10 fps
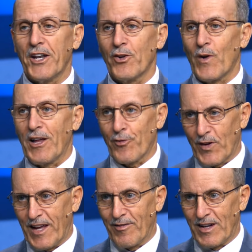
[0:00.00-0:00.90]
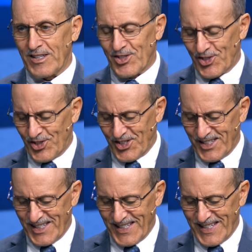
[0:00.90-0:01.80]
in Christ forgave us.
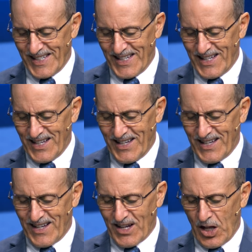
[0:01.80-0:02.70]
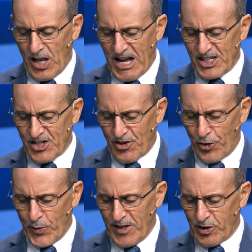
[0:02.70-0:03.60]
Colossians
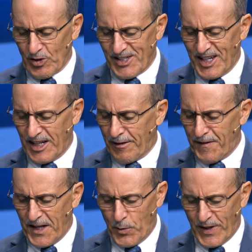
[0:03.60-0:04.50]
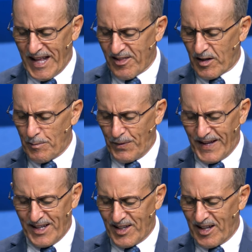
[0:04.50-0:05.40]
3:13 If anyone has a
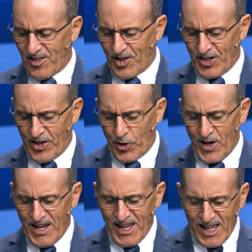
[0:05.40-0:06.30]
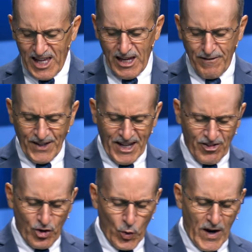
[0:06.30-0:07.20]
complaint against another, even
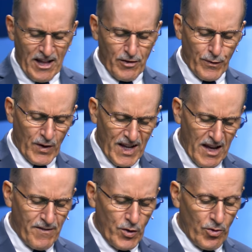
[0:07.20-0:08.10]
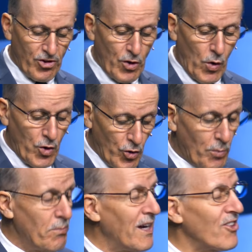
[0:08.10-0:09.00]
as Christ forgave you, so you
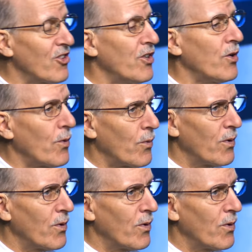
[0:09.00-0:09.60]
must do.